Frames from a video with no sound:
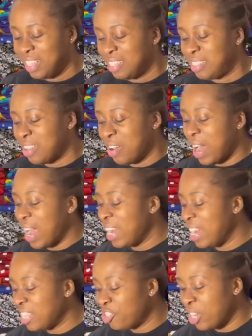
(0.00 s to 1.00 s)
So I
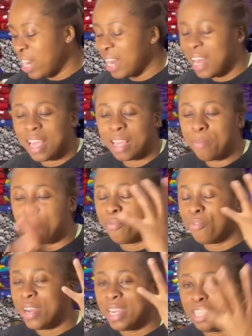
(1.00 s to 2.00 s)
literally like
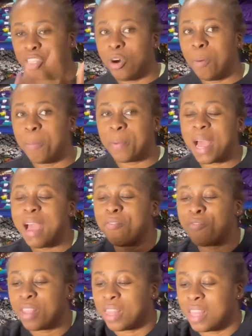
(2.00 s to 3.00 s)
brain dump
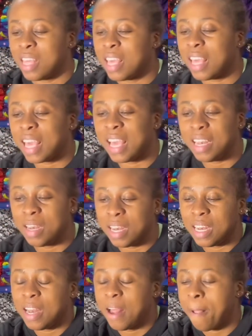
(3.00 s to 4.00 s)
everything in
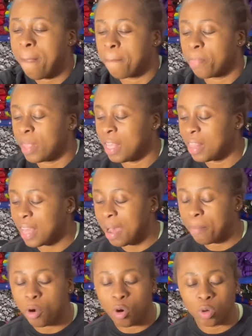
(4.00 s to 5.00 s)
the
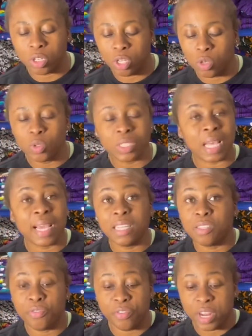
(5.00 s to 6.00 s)
app called Notes.
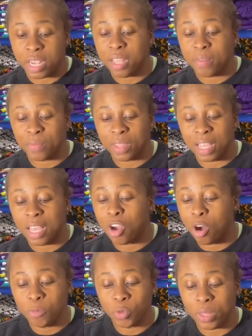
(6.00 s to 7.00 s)
It's free. It
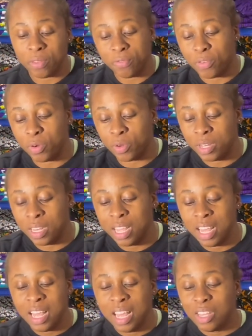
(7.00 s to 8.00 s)
comes with the phone.
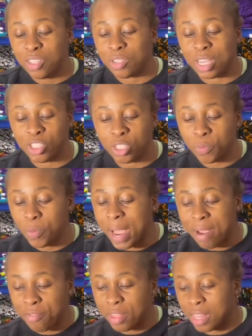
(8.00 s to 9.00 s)
So I just put
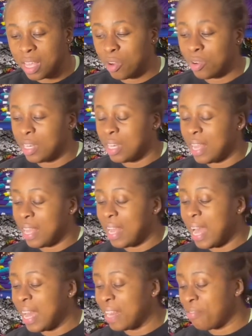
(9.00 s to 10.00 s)
everything on there,
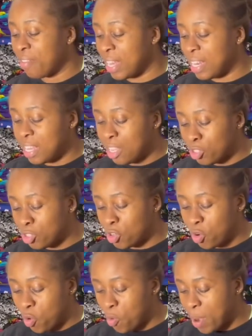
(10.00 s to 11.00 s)
and if I need to
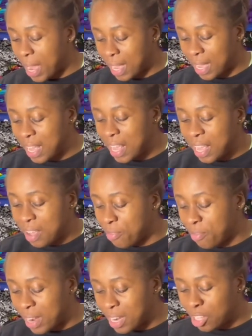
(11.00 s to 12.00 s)
go back,
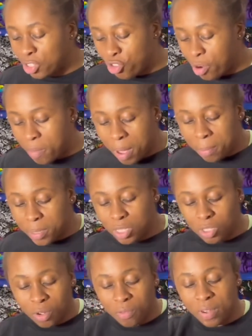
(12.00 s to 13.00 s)
if I need to remember
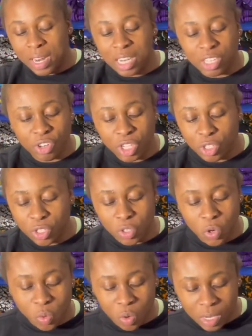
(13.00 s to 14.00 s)
stuff, I literally just
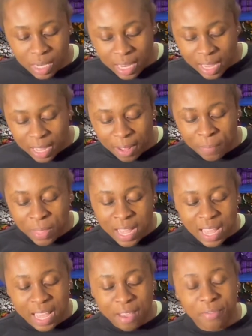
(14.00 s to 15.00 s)
go on there.
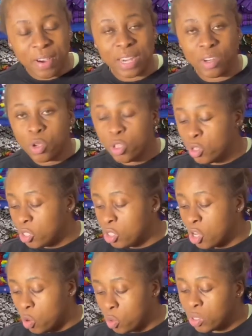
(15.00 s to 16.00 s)
If I don't use
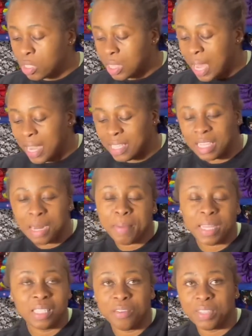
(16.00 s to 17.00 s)
Notes, I send
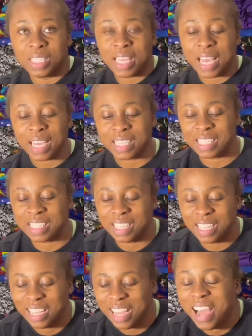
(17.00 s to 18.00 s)
myself a text.
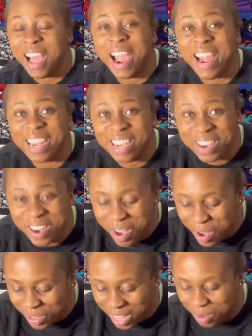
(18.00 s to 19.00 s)
I
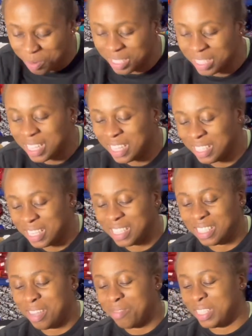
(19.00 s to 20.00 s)
know, like, who sends
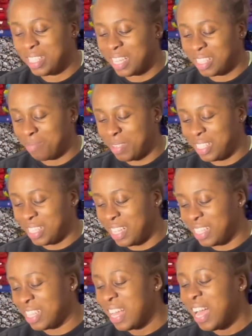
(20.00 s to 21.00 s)
themselves a text
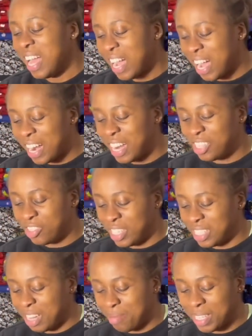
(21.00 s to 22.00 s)
message? I literally
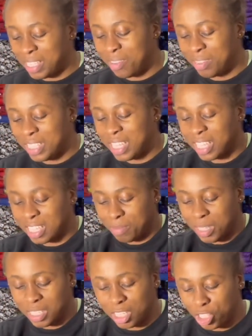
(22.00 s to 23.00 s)
send myself a text
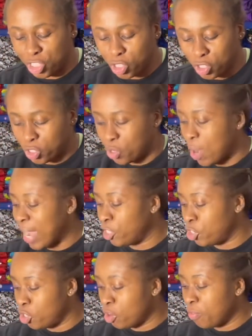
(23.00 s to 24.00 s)
message just so I
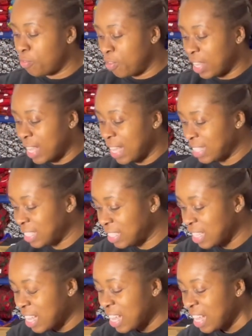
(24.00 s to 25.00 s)
do not forget
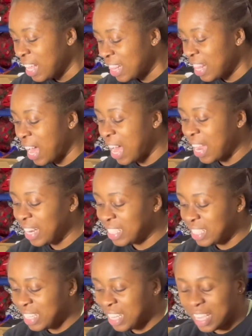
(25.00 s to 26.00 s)
that
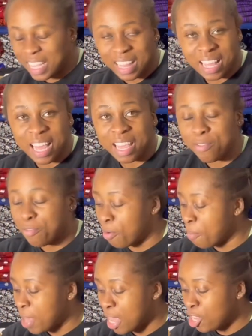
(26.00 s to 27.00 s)
idea, that
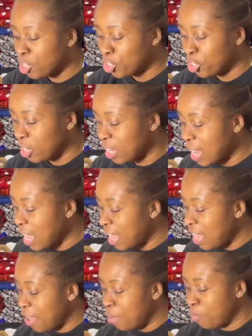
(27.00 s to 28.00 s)
information, that
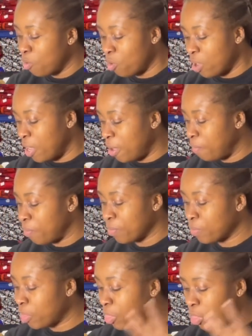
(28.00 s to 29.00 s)

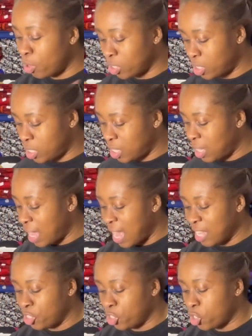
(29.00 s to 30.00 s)
thoughts that
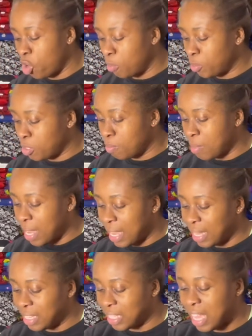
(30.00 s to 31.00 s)
has just come to
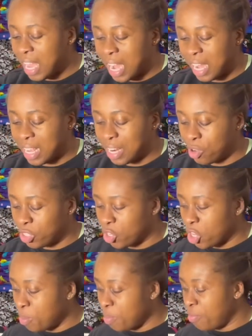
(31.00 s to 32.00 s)
mind, and I know it's
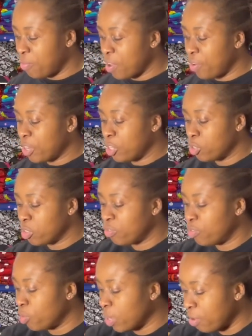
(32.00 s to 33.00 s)
going to be very
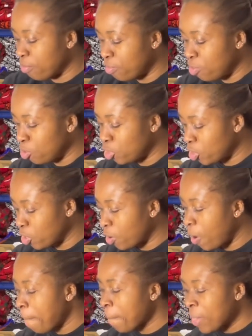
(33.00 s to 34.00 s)
useful in
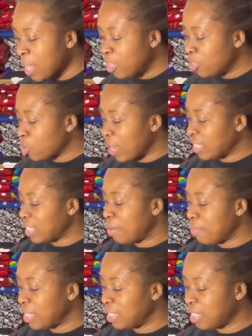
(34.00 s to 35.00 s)
future. So I send
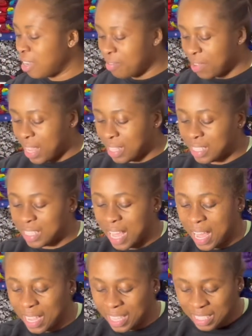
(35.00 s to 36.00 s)
myself a
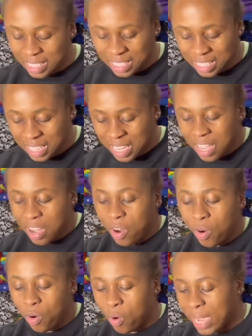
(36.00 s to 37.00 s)
text,
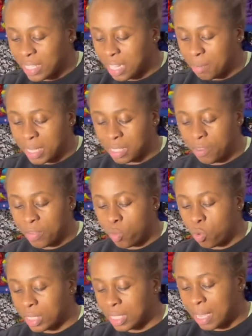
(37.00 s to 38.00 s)
or I send myself a
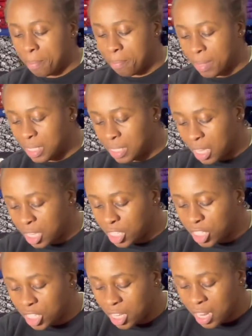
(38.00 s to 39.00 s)
WhatsApp
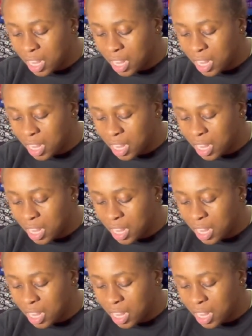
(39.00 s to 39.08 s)
message.